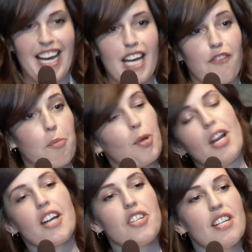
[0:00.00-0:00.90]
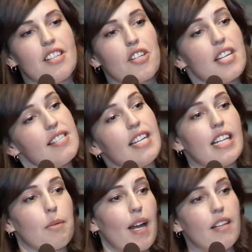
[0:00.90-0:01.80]
If a production is
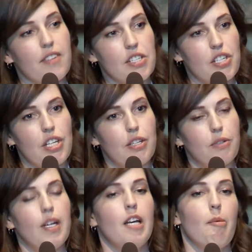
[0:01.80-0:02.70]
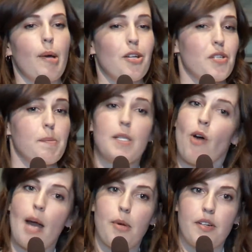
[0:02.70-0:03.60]
artistically relevant to you, but your
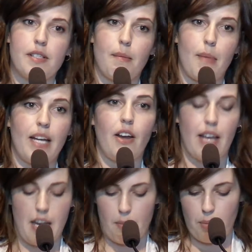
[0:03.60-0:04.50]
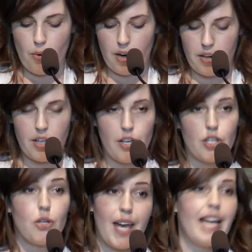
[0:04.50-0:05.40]
subscribers might not get on board,
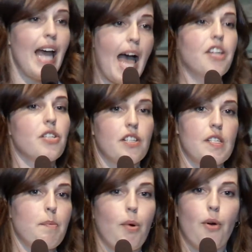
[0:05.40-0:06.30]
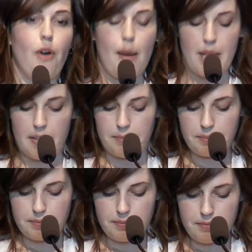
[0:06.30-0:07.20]
you can actually just program it,
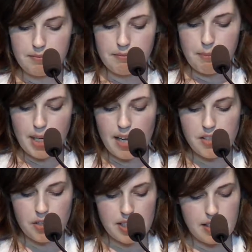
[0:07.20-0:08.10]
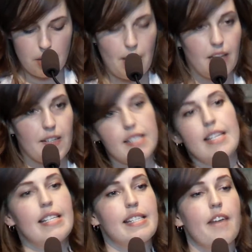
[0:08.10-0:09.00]
because artistic relevance
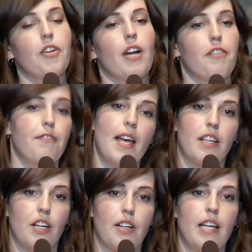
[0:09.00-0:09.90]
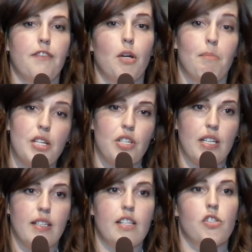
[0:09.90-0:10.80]
is never a failure if your
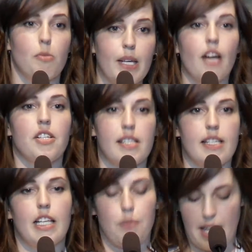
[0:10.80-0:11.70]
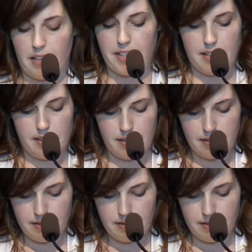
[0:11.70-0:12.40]
mission is to be artistically relevant.